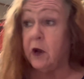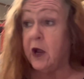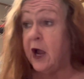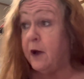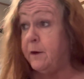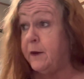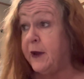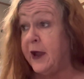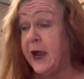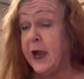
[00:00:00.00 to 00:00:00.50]

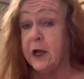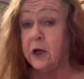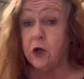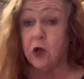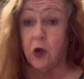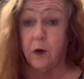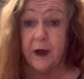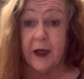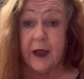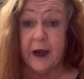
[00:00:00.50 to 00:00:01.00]
out back,
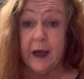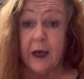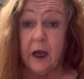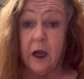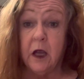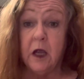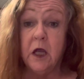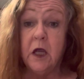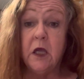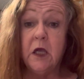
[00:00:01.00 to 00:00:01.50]
nobody.
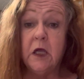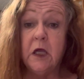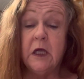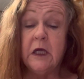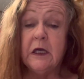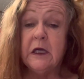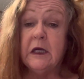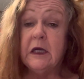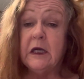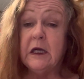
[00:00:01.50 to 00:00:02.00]

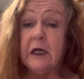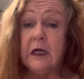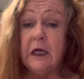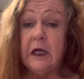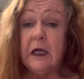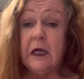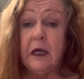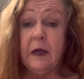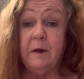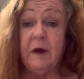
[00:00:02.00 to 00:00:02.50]

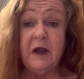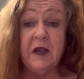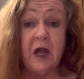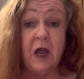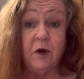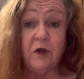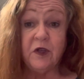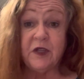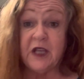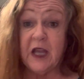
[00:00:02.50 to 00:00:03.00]
And my
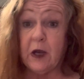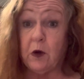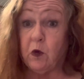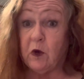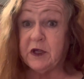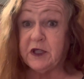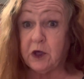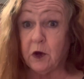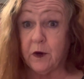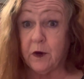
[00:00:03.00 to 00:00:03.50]
daughter was like,
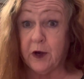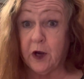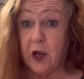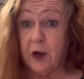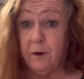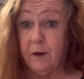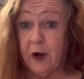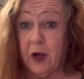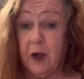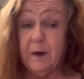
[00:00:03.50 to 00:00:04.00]
what's going
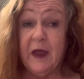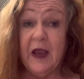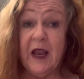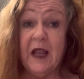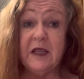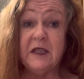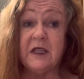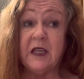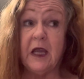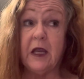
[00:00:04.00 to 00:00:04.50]
on, mom? And I
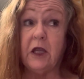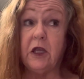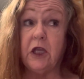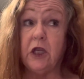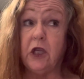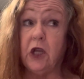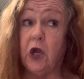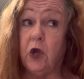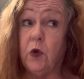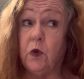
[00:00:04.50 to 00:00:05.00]
was like, you
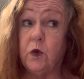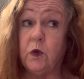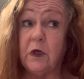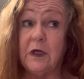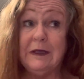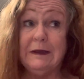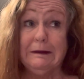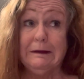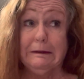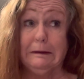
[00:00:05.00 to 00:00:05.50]
know,
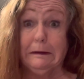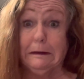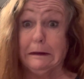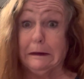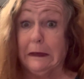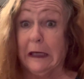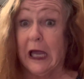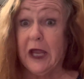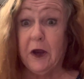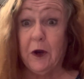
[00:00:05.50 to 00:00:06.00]

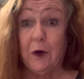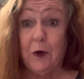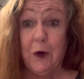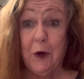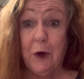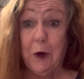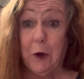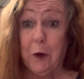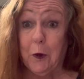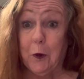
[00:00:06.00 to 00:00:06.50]
I don't
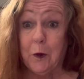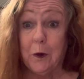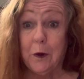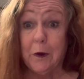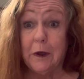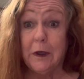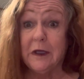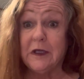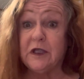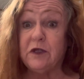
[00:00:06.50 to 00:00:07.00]
know.
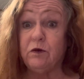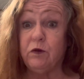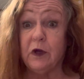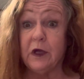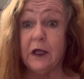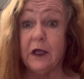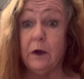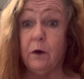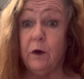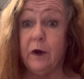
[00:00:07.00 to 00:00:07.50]
It's
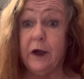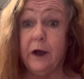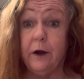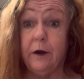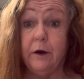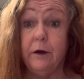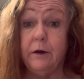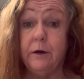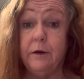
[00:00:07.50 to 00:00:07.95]
really weird.